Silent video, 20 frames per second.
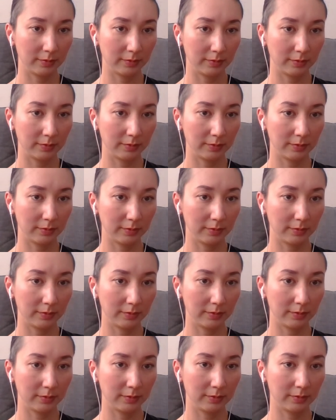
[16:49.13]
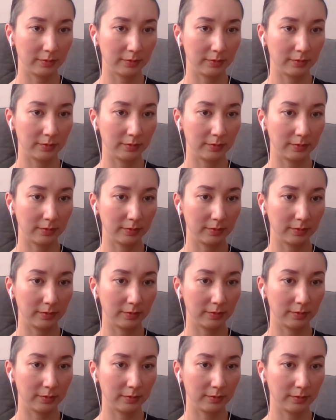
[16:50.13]

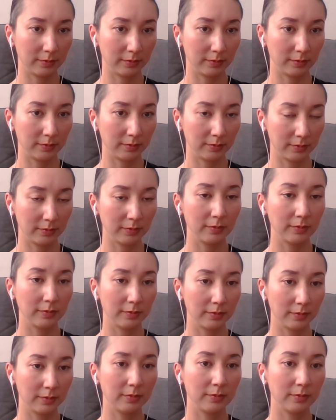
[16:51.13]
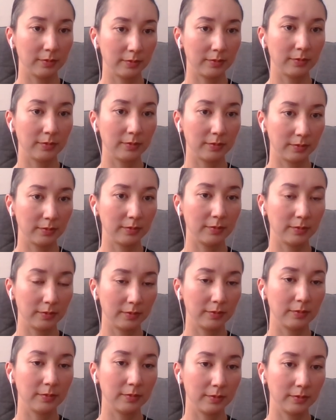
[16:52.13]

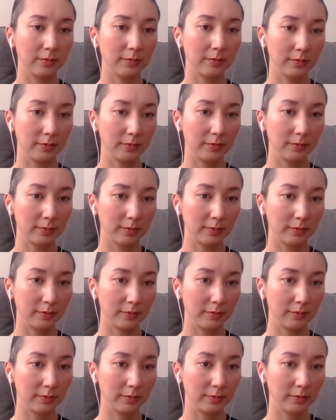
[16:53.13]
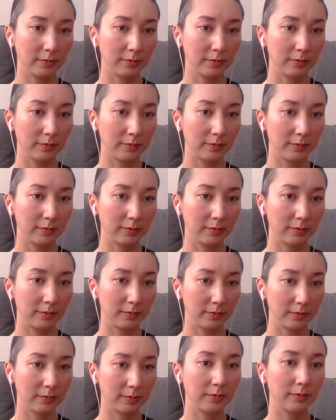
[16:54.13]

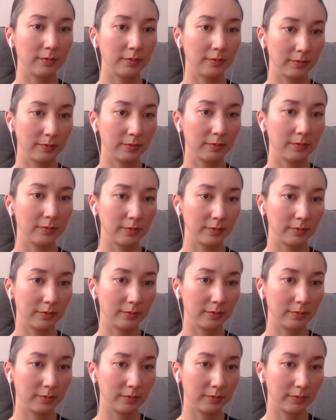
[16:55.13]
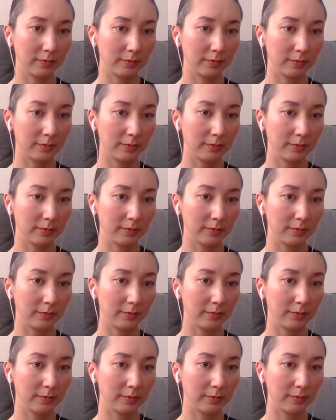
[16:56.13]

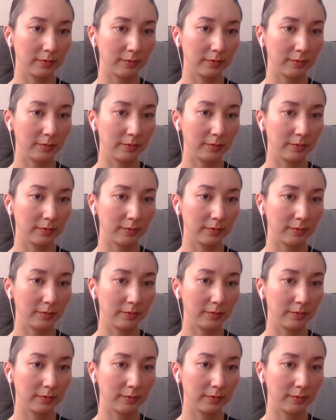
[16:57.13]
No words are spoken by the person on screen.